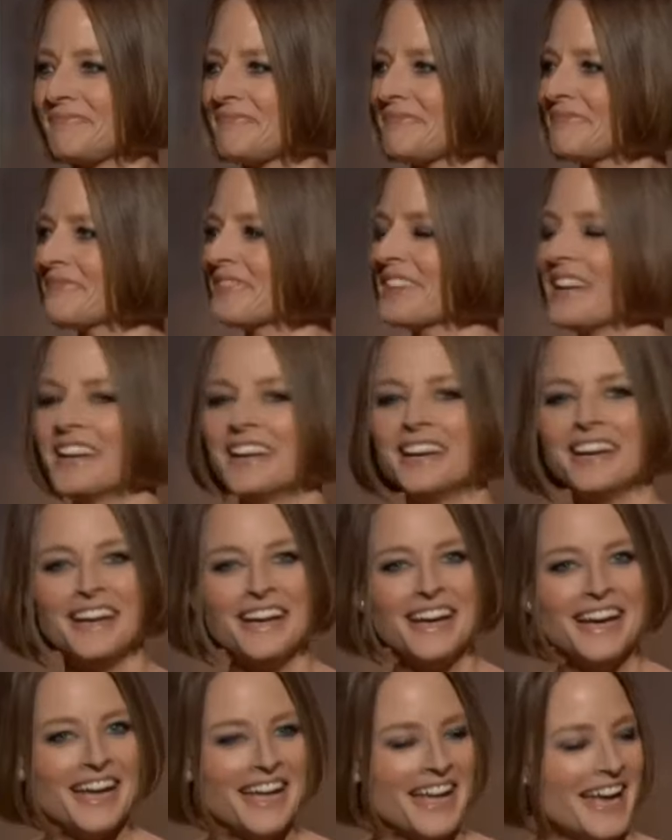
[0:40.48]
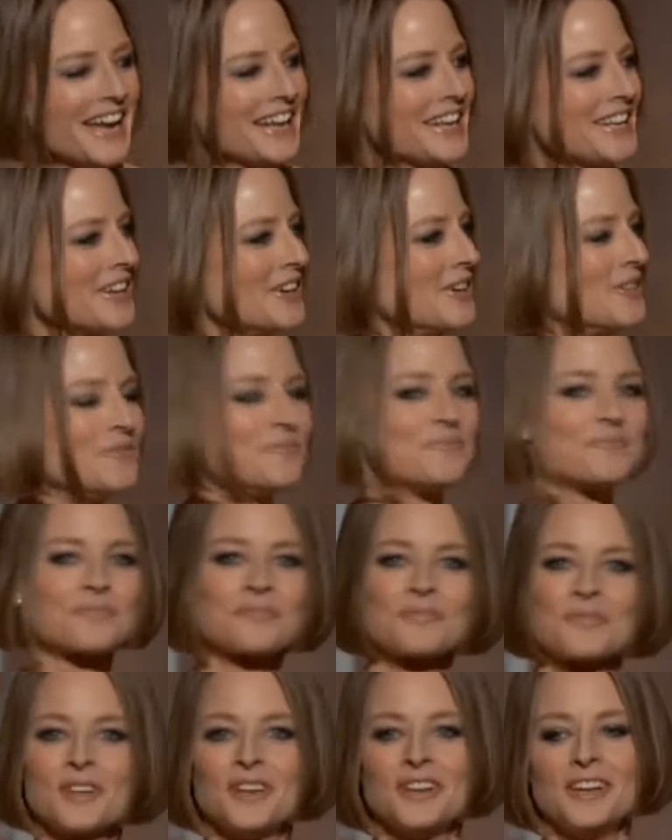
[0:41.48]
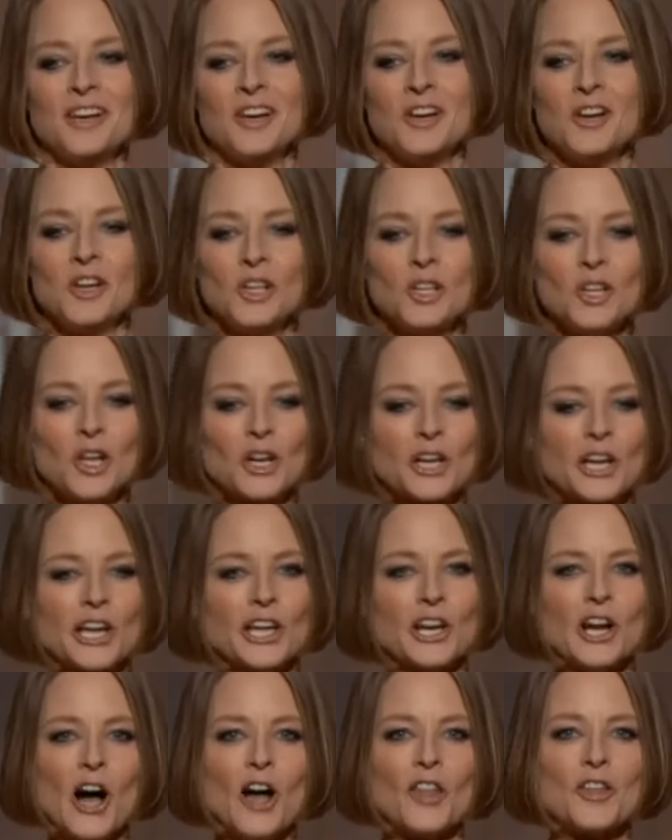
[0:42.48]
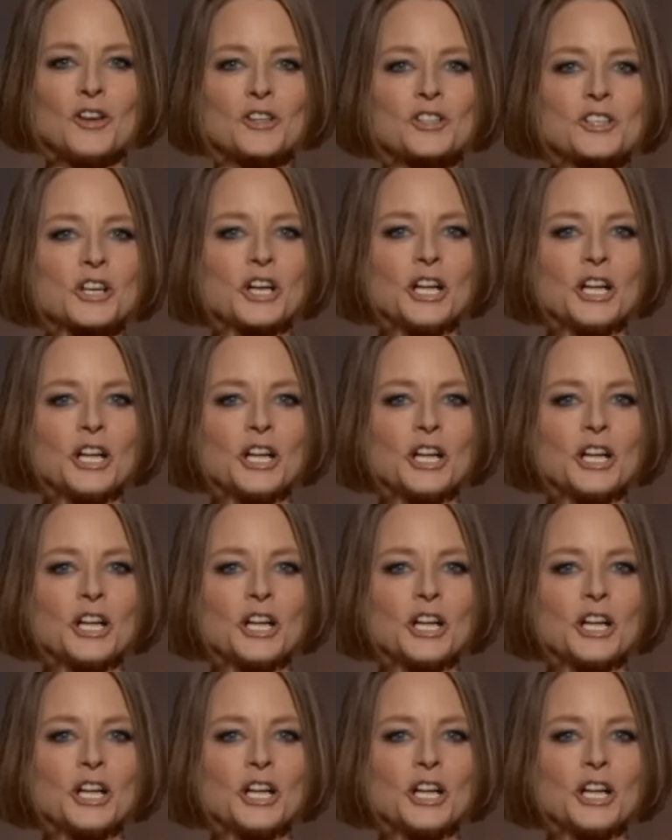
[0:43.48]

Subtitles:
Thank you. Looking at all those